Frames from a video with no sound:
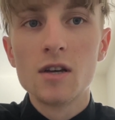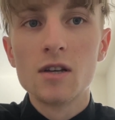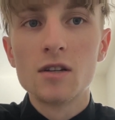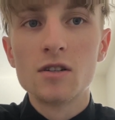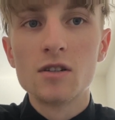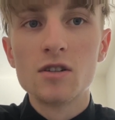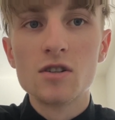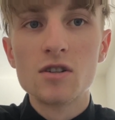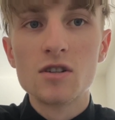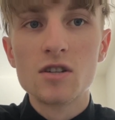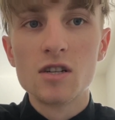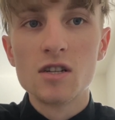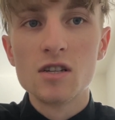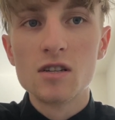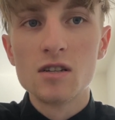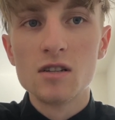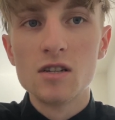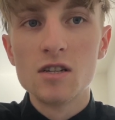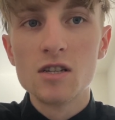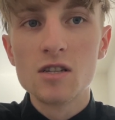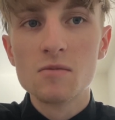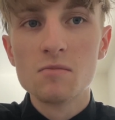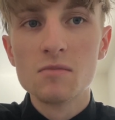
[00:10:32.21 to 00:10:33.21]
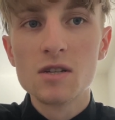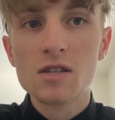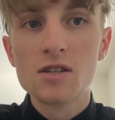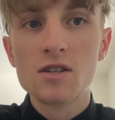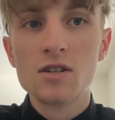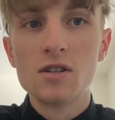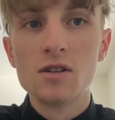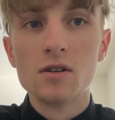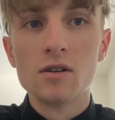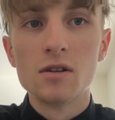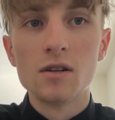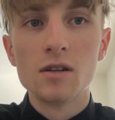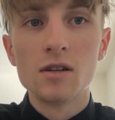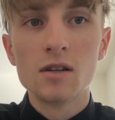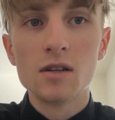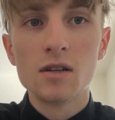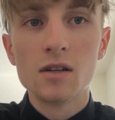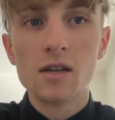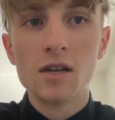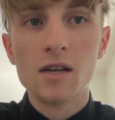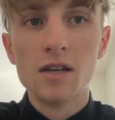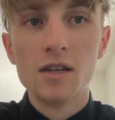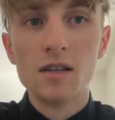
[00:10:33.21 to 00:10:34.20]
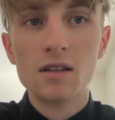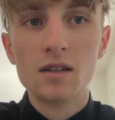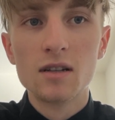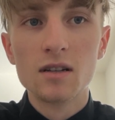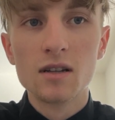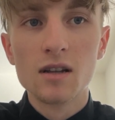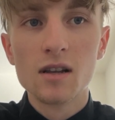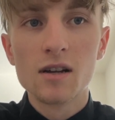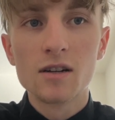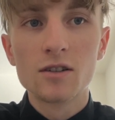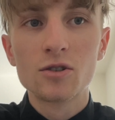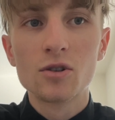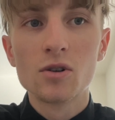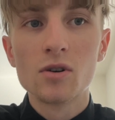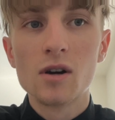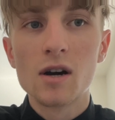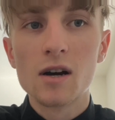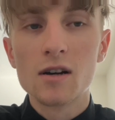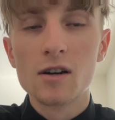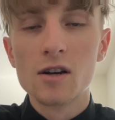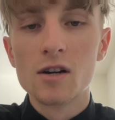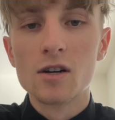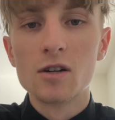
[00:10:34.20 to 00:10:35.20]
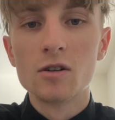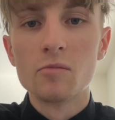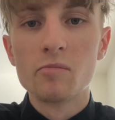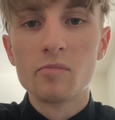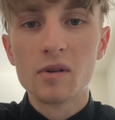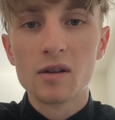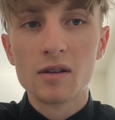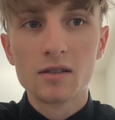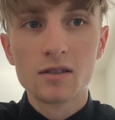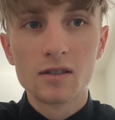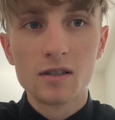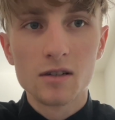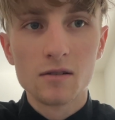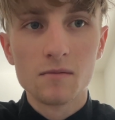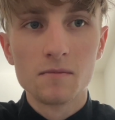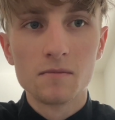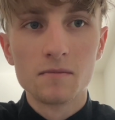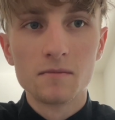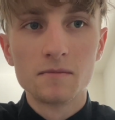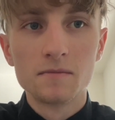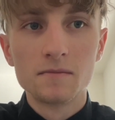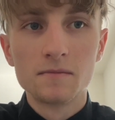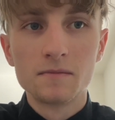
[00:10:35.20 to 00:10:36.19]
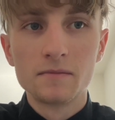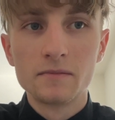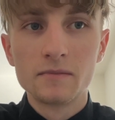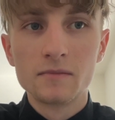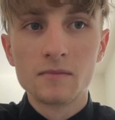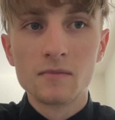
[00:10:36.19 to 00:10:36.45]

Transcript: dismissed the Hitler-to-Hungary plot-in.